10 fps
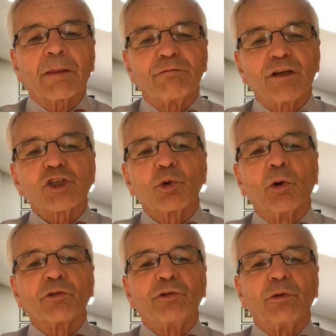
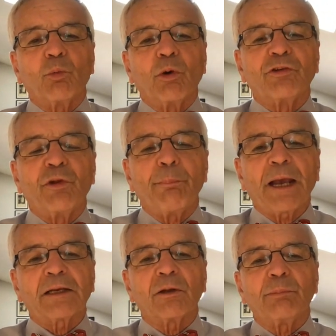visuals was
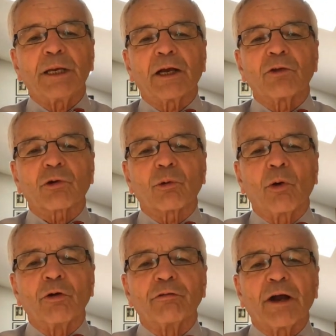depicted because
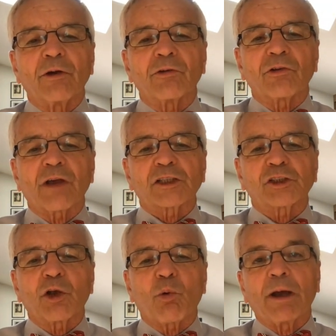coronavirus is
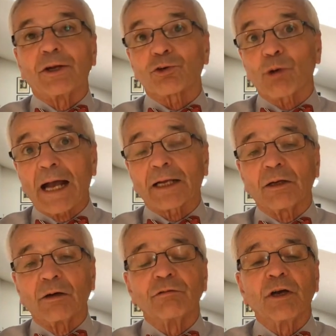actually quite
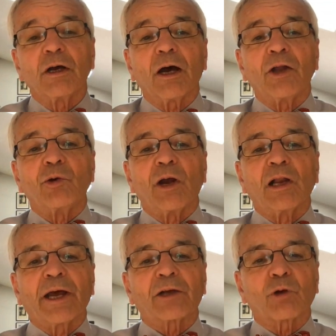attractive under an
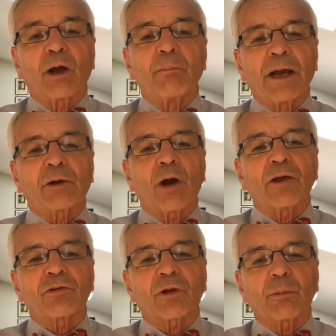electron
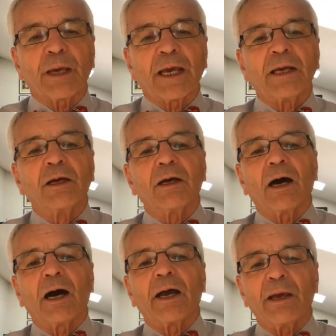microscopy
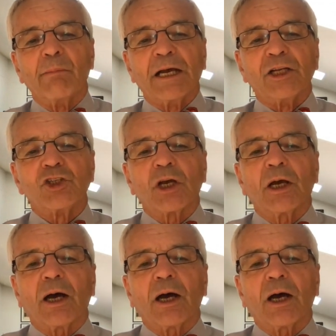image.